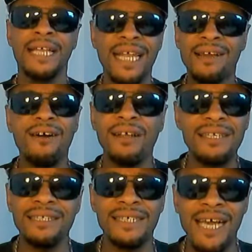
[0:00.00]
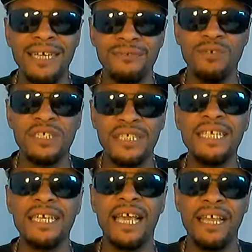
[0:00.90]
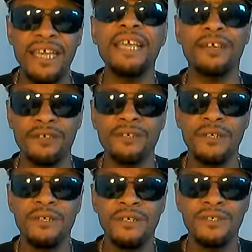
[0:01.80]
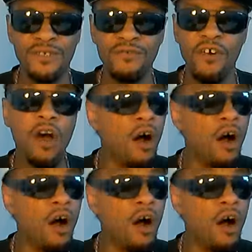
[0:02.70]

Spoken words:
like all these guys that we see and hear so far.